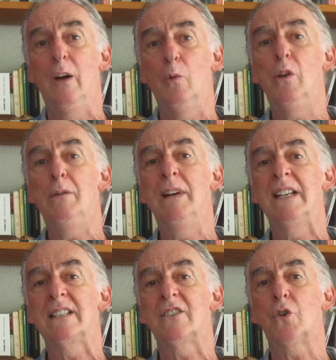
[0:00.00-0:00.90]
we
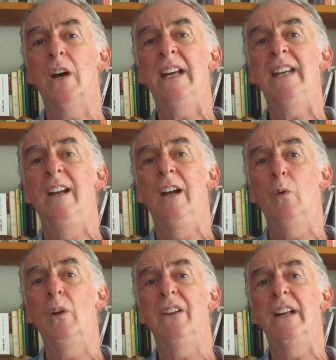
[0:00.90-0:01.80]
must try
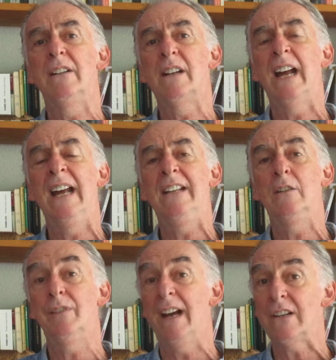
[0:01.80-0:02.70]
with other kind
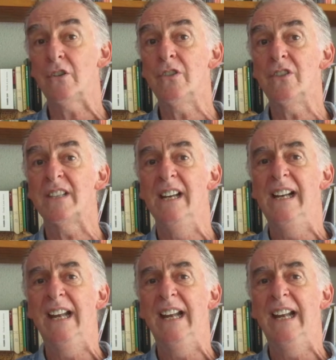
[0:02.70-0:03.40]
of actions